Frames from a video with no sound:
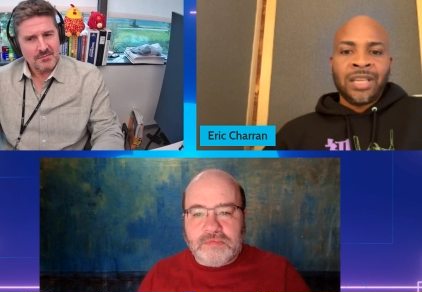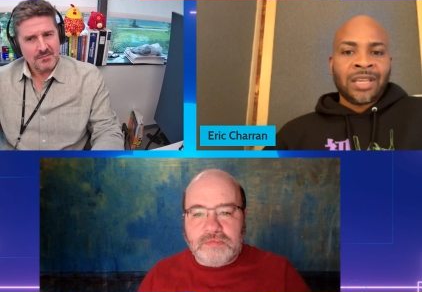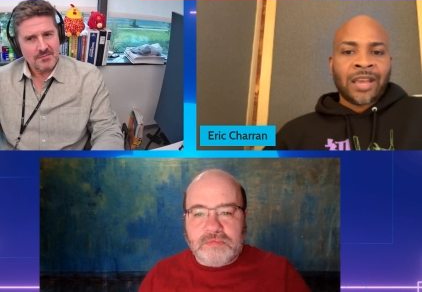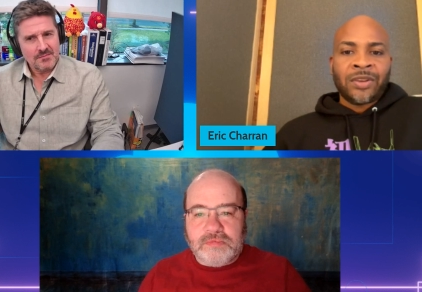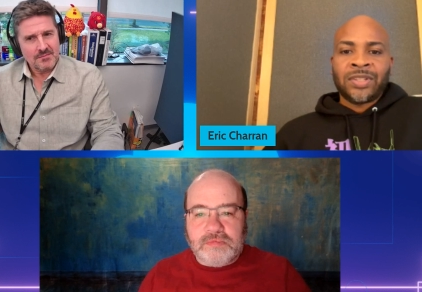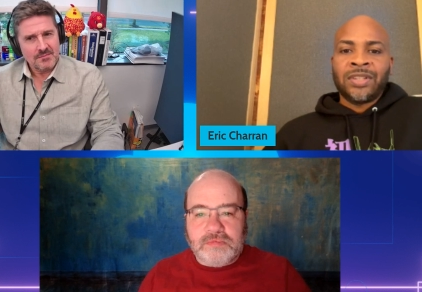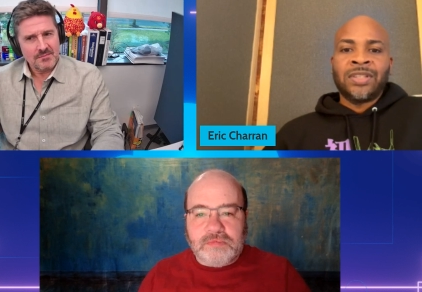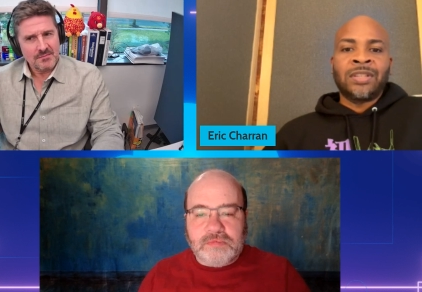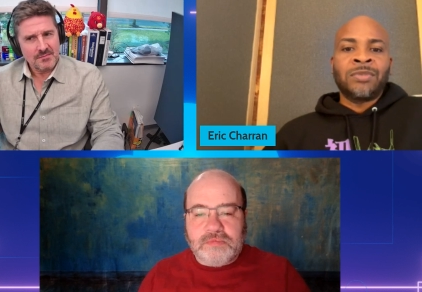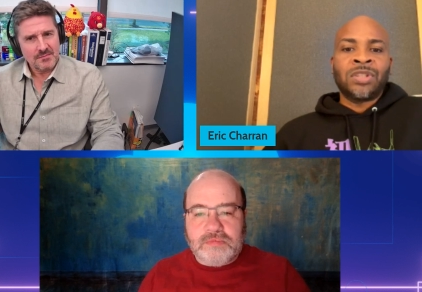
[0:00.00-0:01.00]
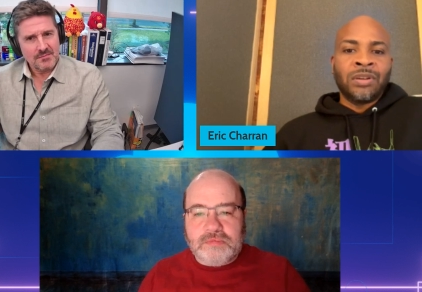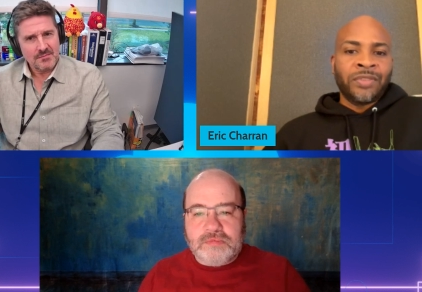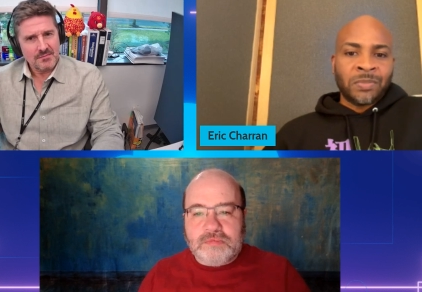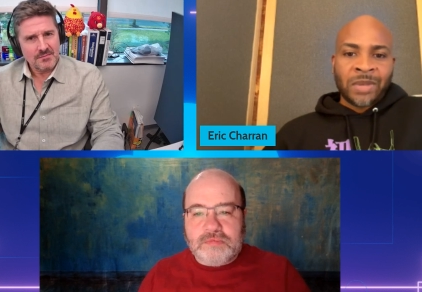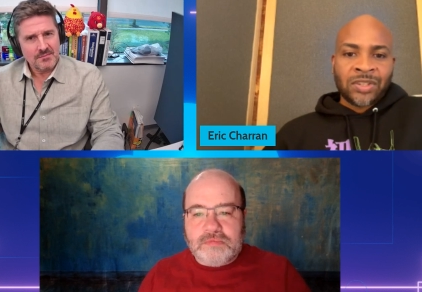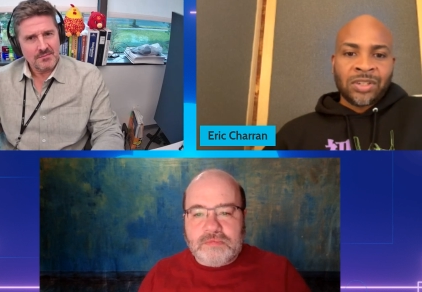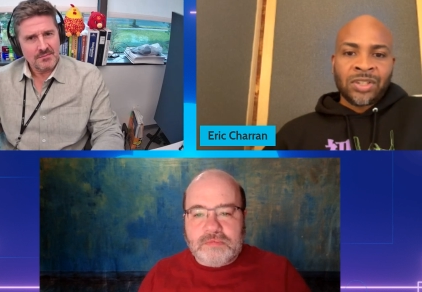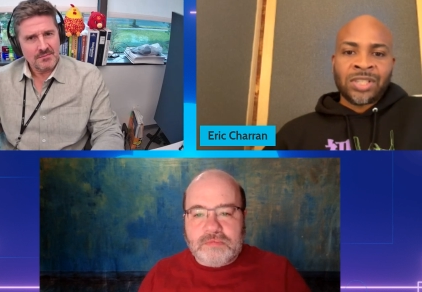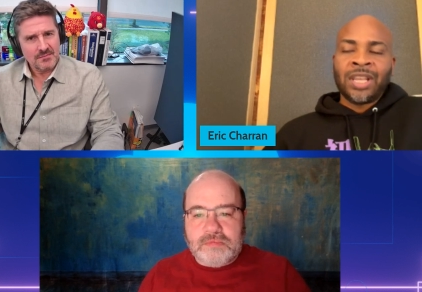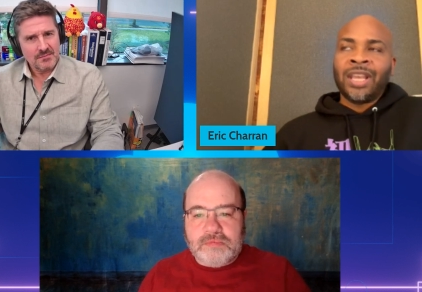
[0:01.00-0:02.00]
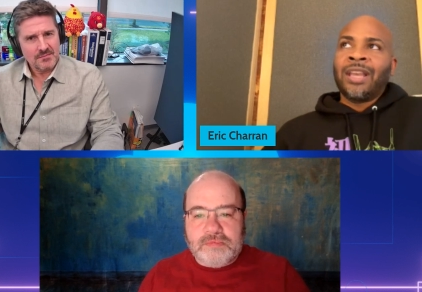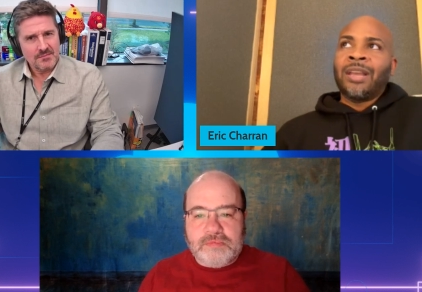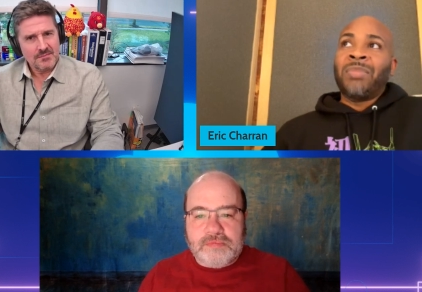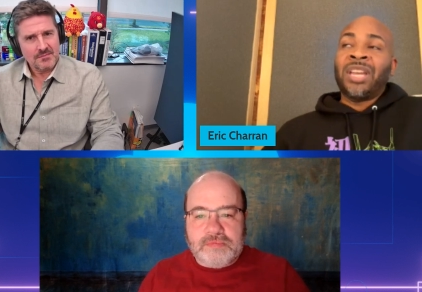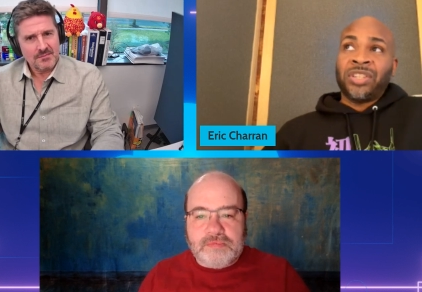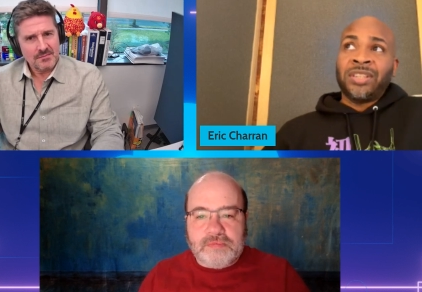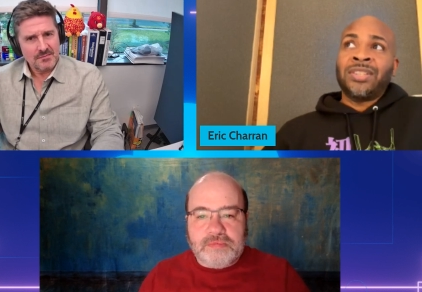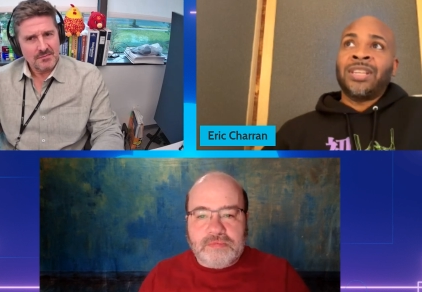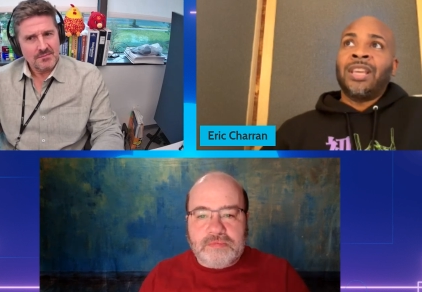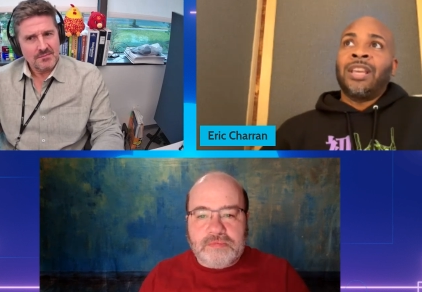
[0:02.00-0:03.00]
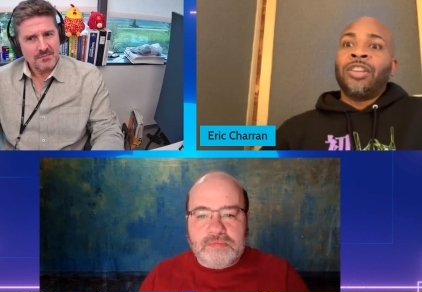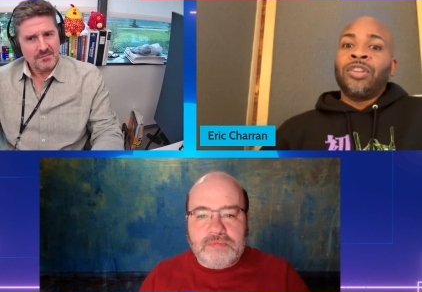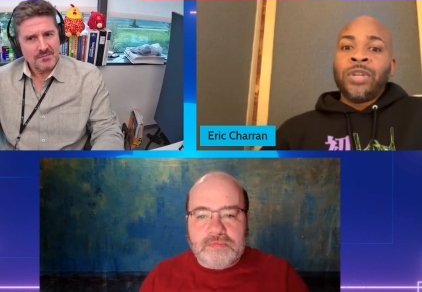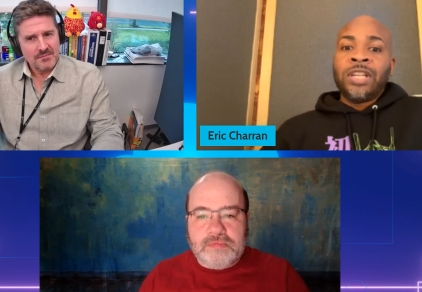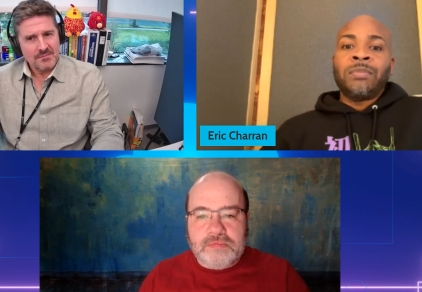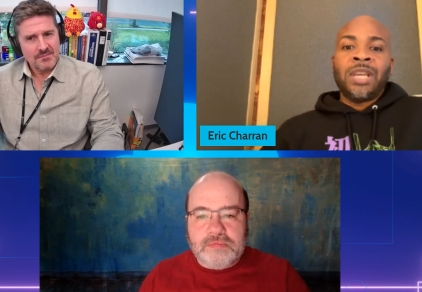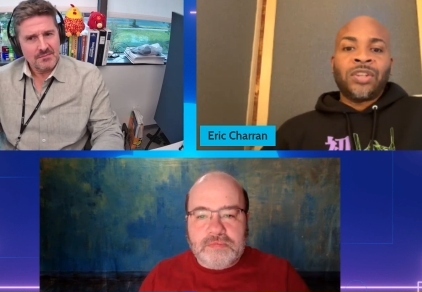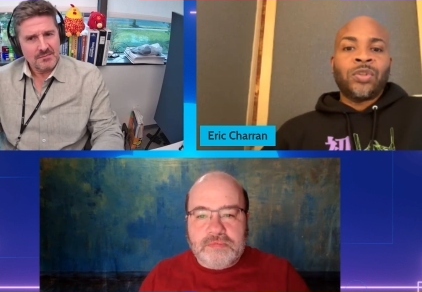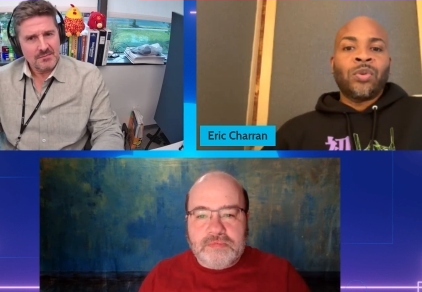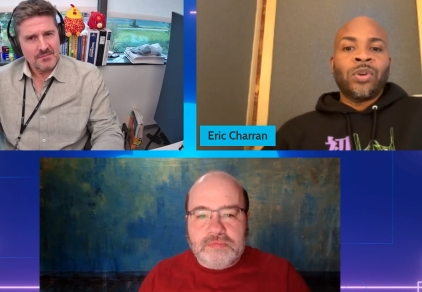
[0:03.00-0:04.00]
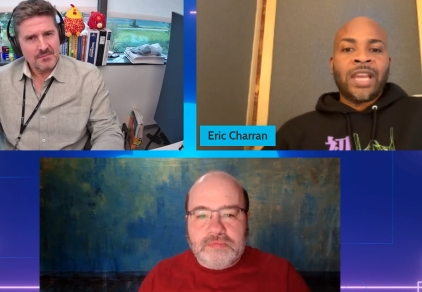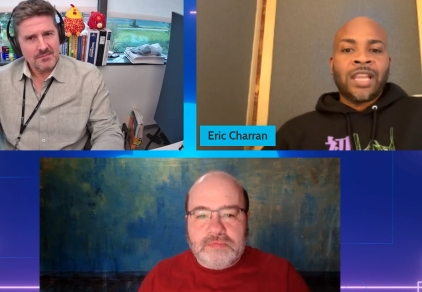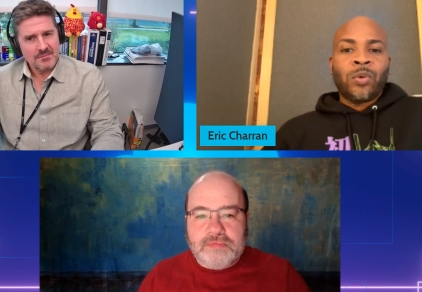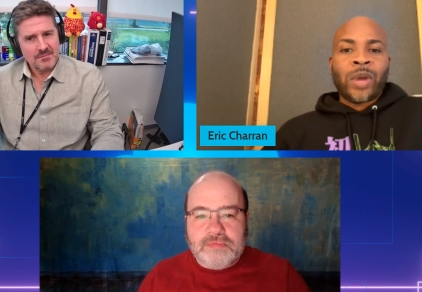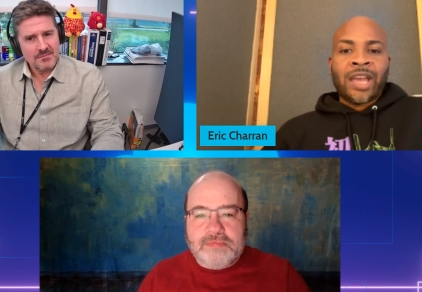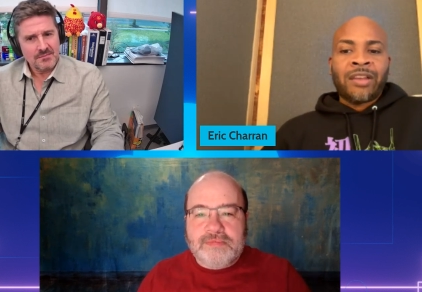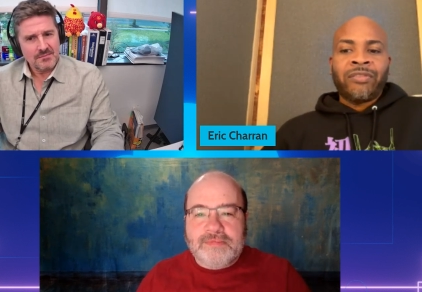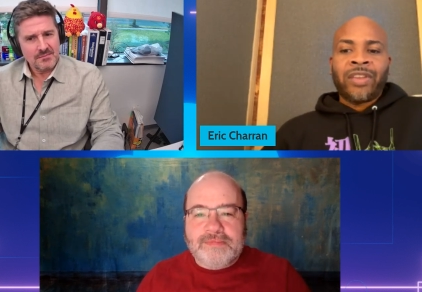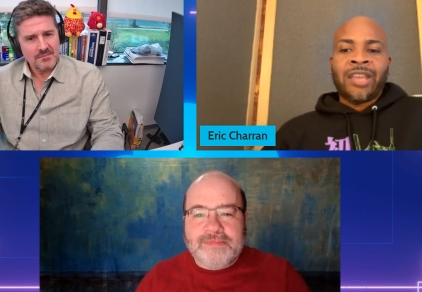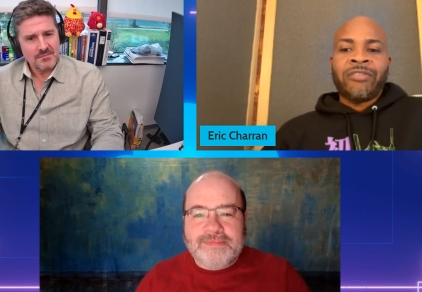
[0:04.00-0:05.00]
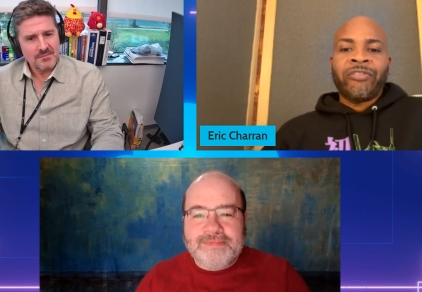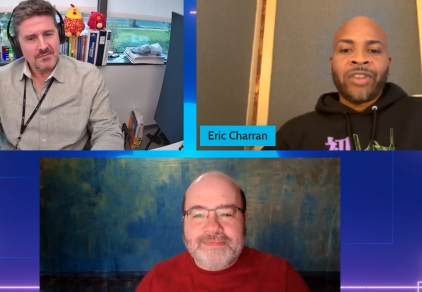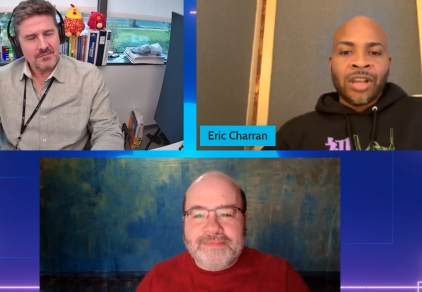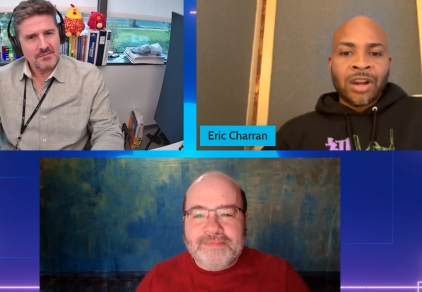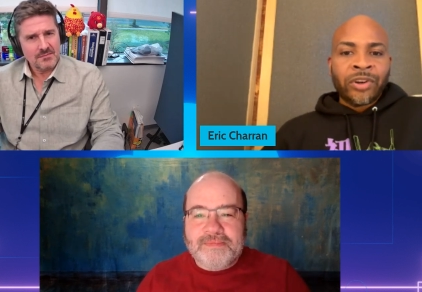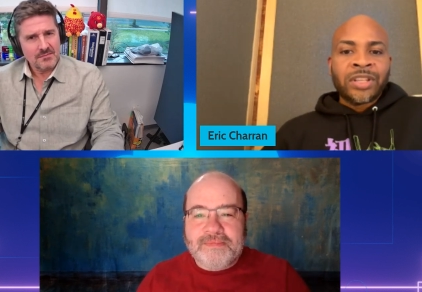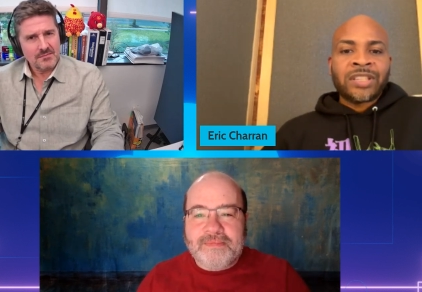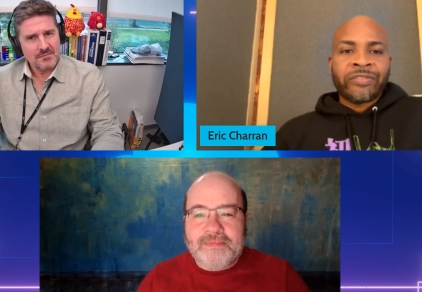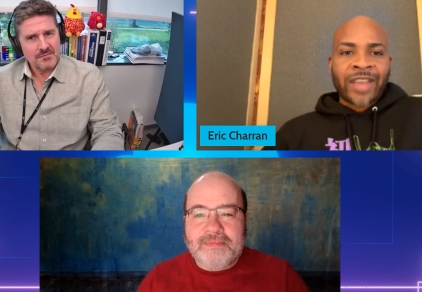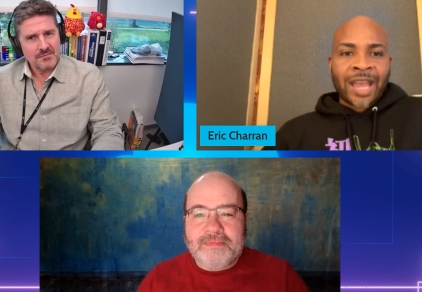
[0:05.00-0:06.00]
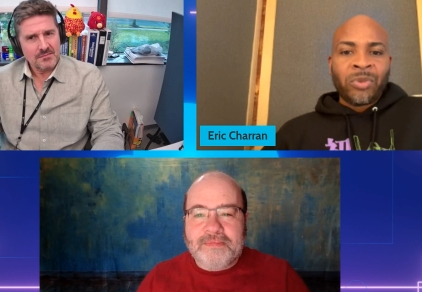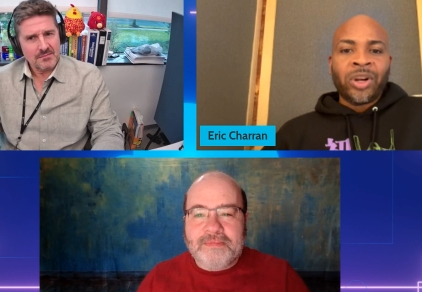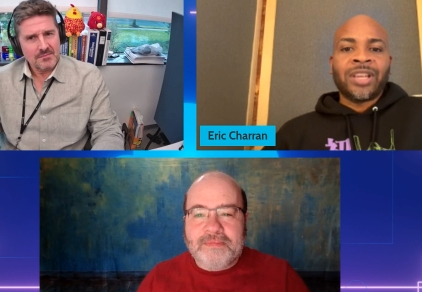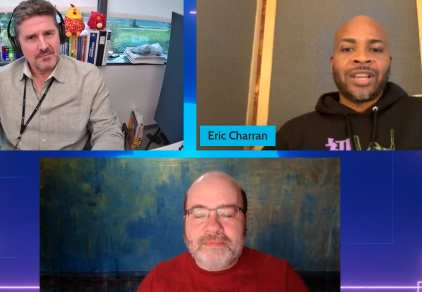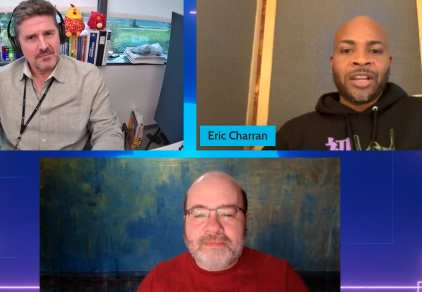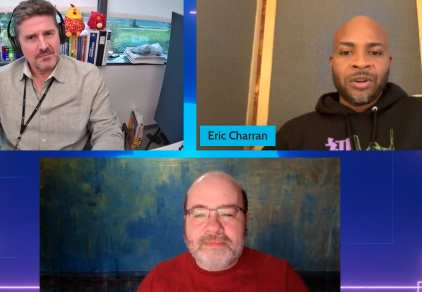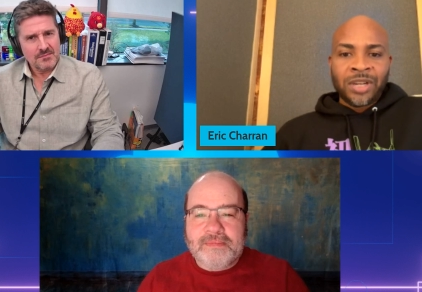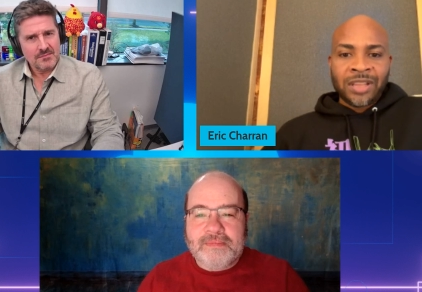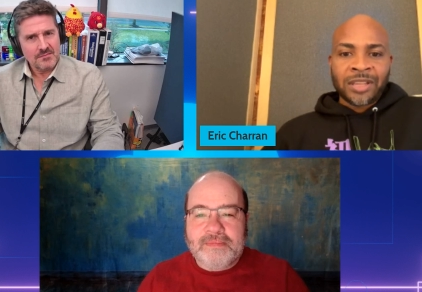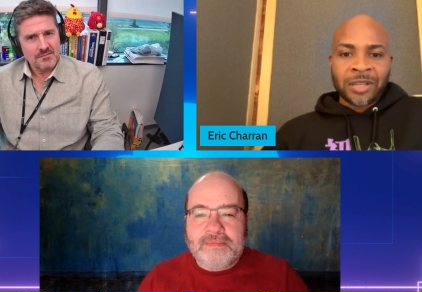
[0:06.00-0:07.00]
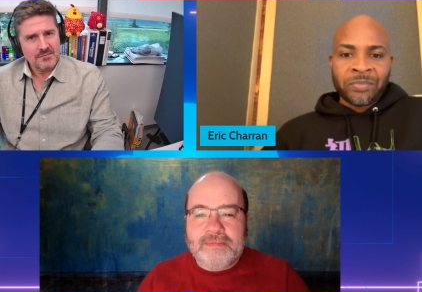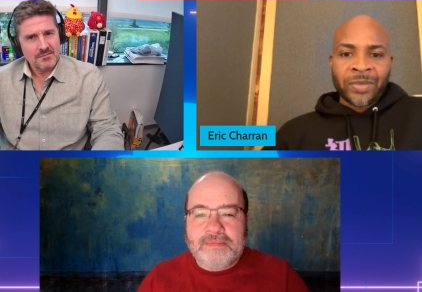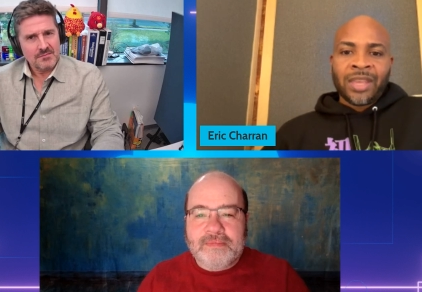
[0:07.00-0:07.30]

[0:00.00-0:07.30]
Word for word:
Speaker 1: lake houses and service meshes, meshes, you need to make sure that you have a governance fabric underneath it.